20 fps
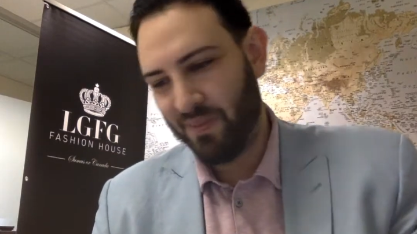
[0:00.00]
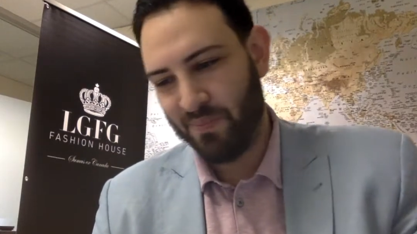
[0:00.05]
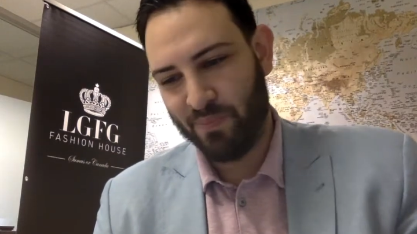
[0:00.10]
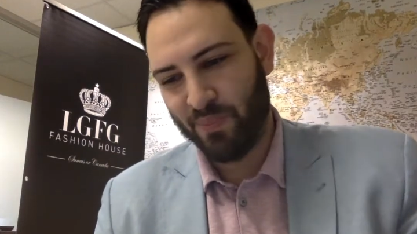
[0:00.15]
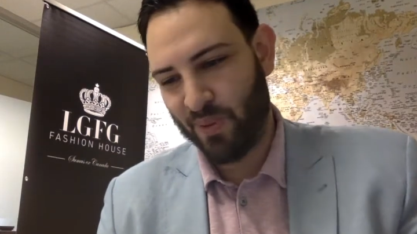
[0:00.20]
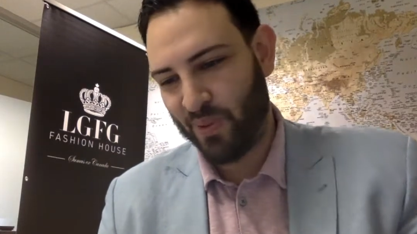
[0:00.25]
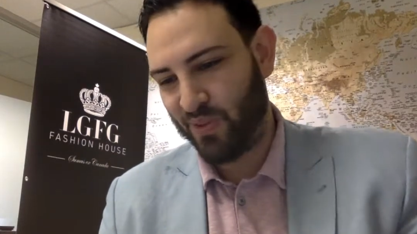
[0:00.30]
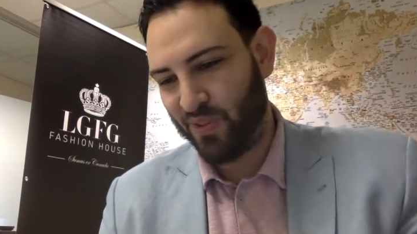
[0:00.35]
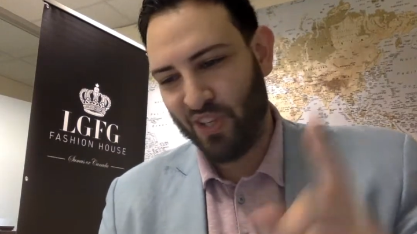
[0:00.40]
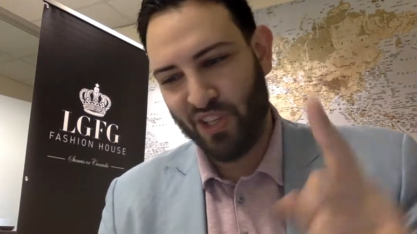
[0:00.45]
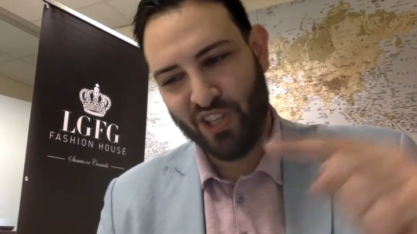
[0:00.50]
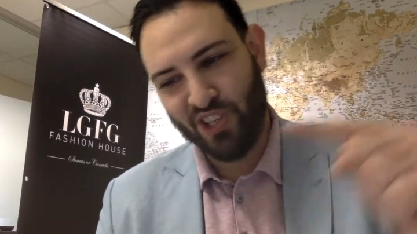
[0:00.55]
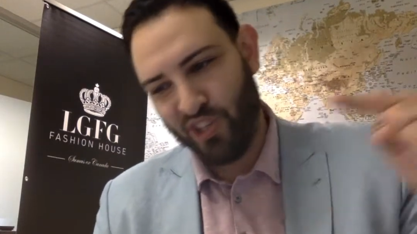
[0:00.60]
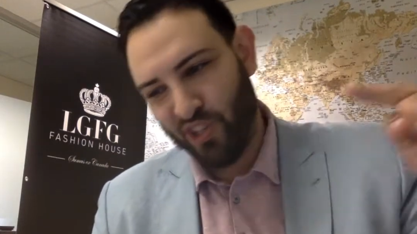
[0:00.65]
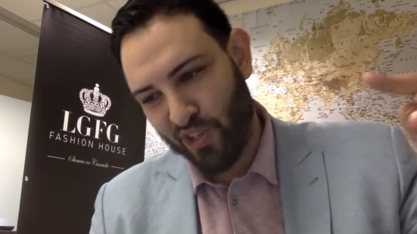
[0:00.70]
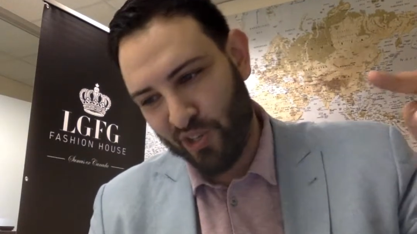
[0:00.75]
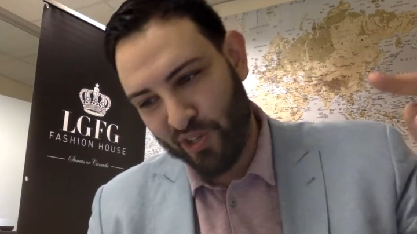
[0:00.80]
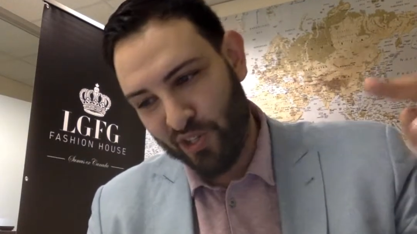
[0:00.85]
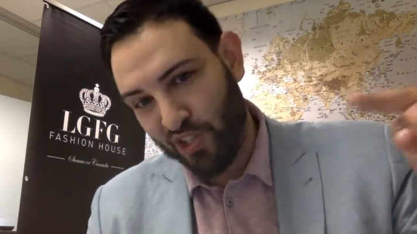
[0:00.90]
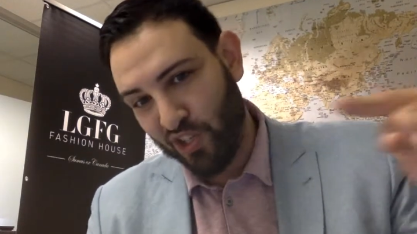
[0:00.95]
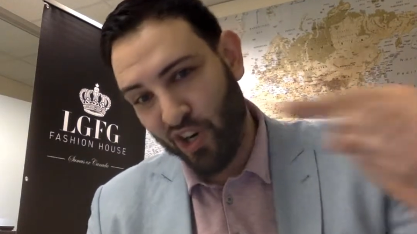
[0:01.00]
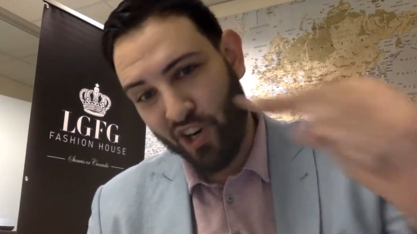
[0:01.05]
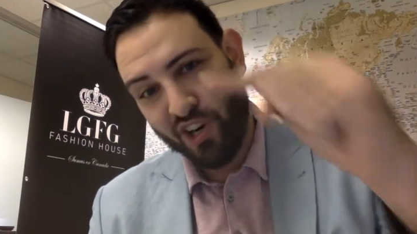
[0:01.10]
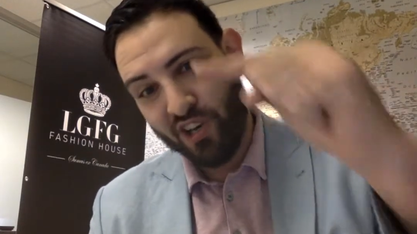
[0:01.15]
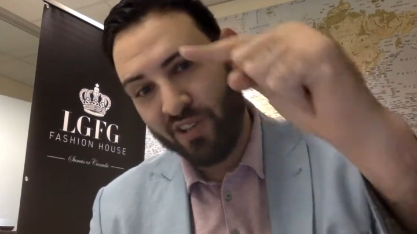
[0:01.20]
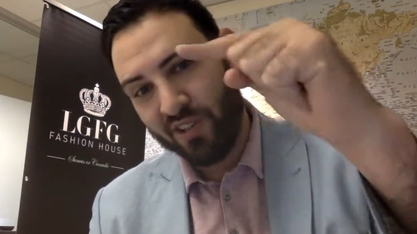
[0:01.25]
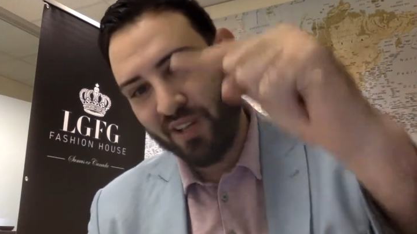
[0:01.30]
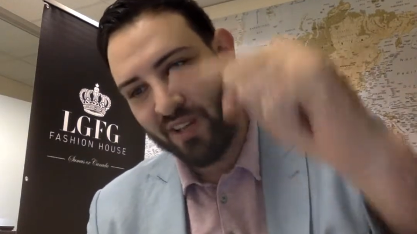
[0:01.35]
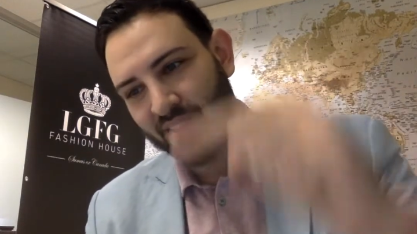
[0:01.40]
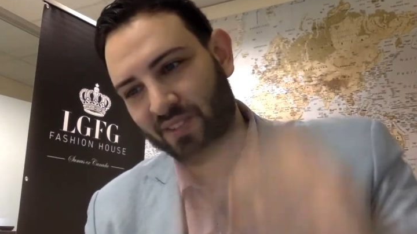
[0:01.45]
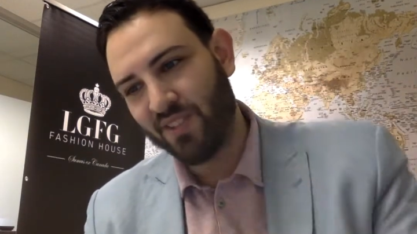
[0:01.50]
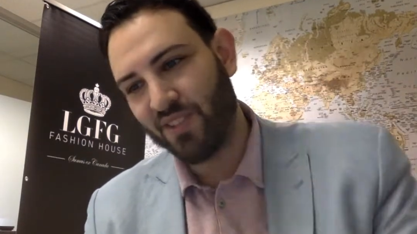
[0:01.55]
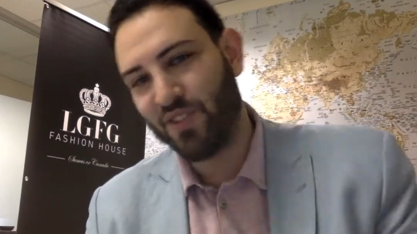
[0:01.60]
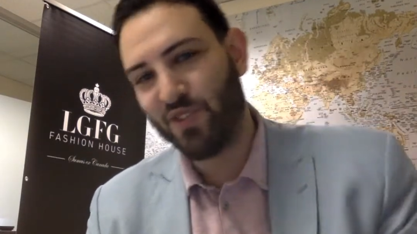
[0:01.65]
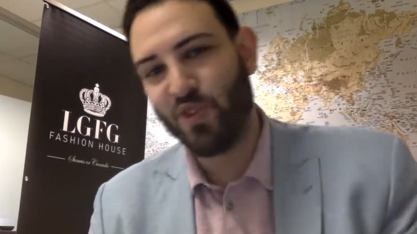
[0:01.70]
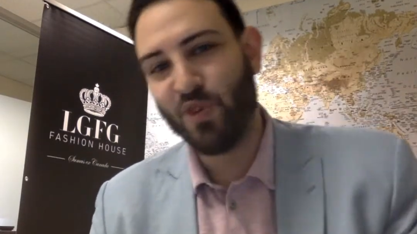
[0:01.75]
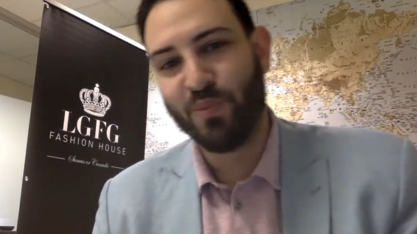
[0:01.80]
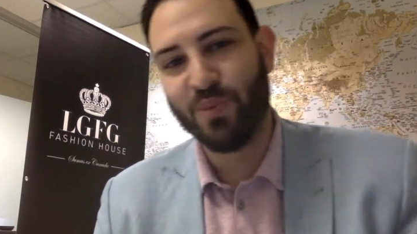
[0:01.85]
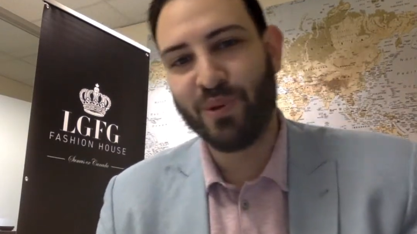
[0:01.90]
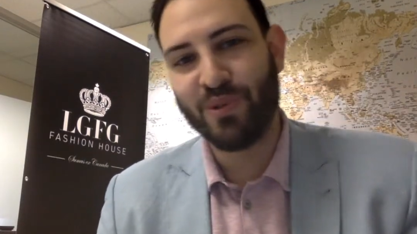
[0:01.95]
particular yarn that is a
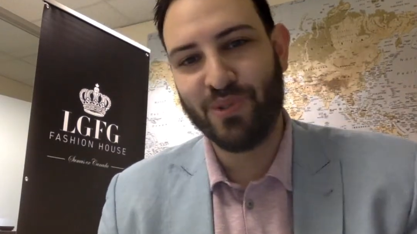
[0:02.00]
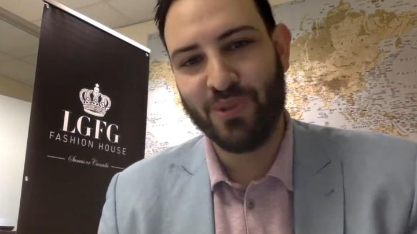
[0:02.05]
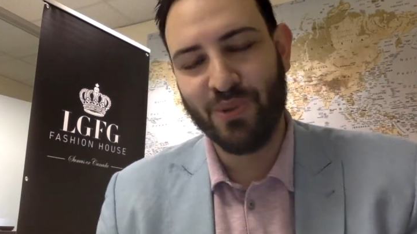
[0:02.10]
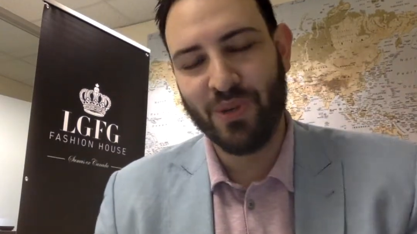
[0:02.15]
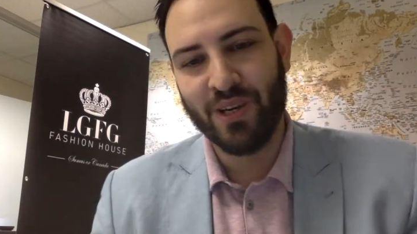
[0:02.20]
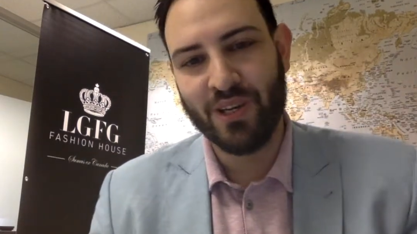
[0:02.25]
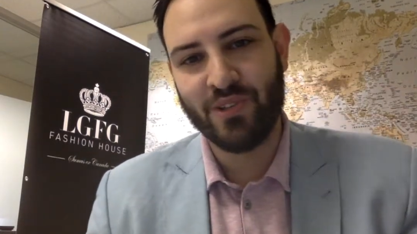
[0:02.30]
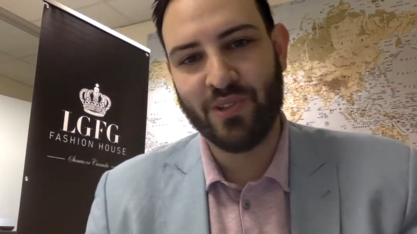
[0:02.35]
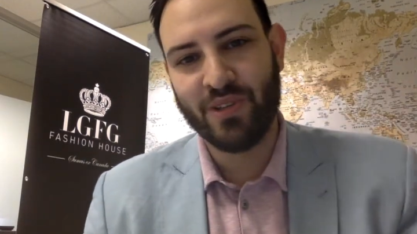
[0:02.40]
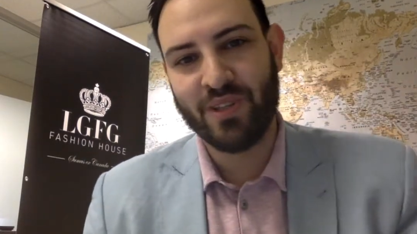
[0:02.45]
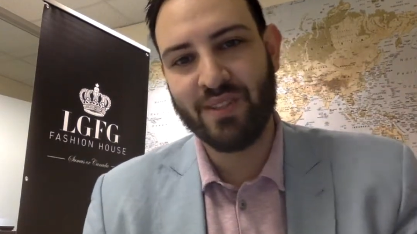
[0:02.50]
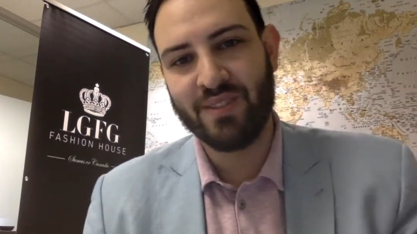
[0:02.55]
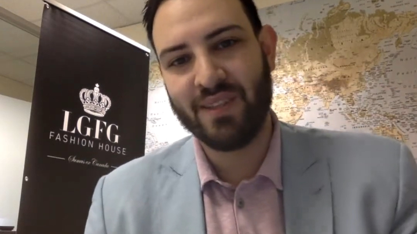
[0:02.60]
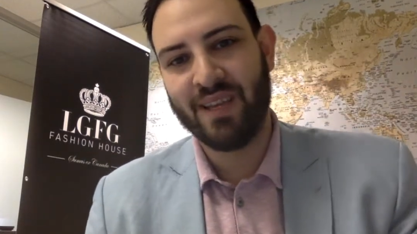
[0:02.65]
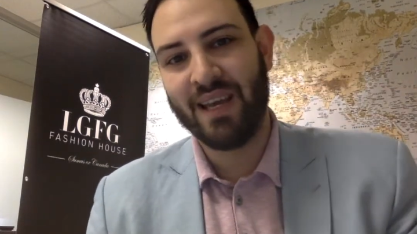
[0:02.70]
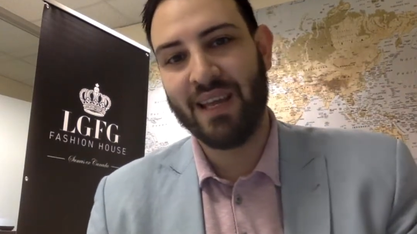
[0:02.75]
Super 200's